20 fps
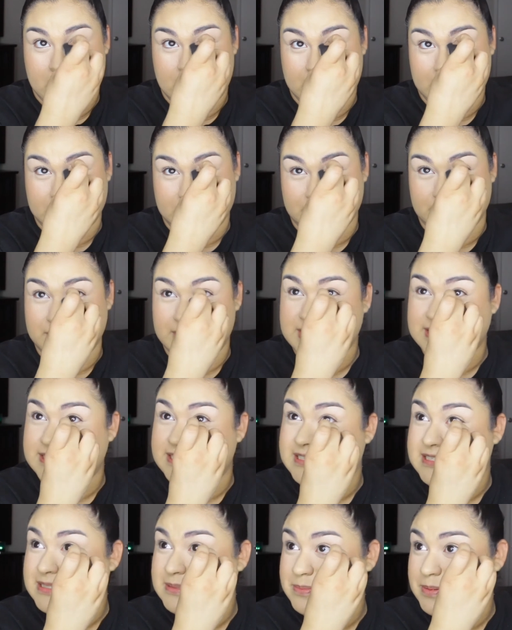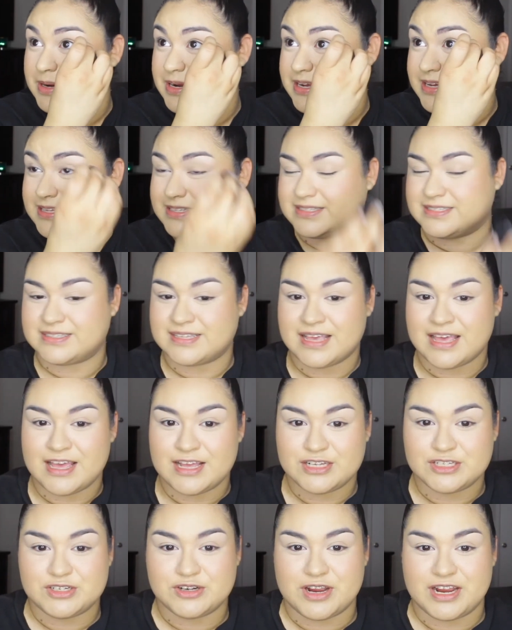a crazy experience
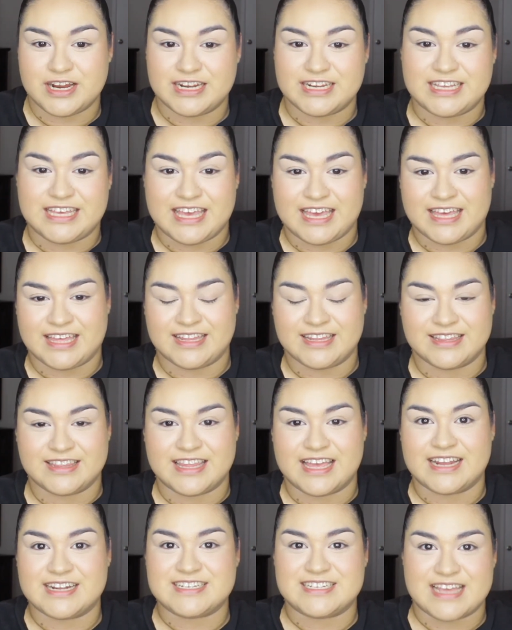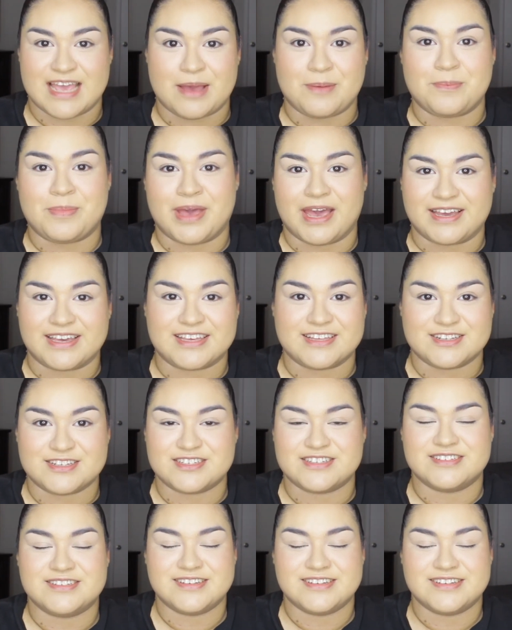trying to get that damn package.